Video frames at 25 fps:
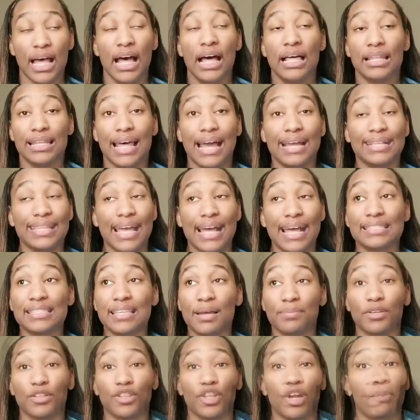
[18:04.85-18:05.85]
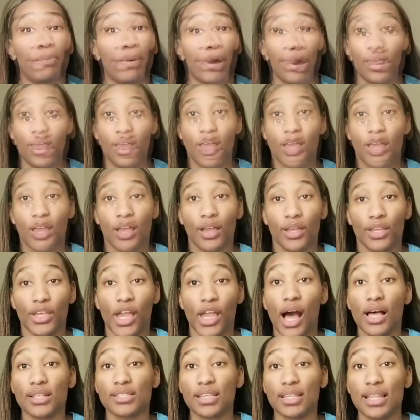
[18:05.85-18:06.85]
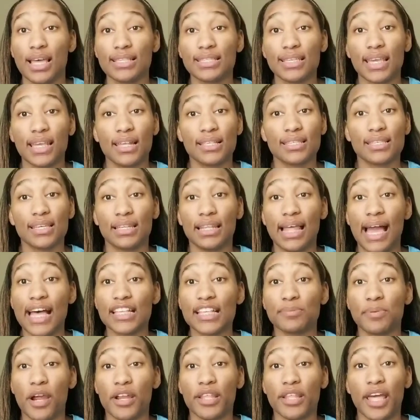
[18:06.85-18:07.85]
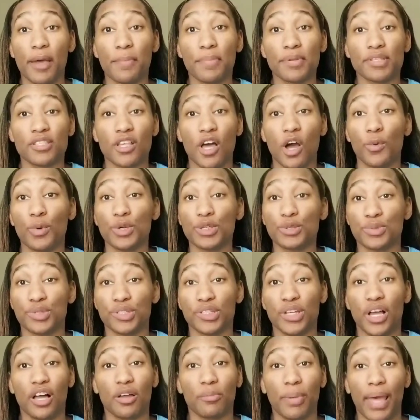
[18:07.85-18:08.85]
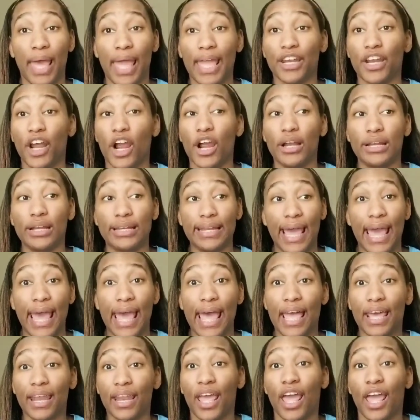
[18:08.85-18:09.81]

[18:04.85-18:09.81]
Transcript: Like, that's something they're both gonna have. Uh, so let's get into the last part of the episode, which was Young Bae and her dad.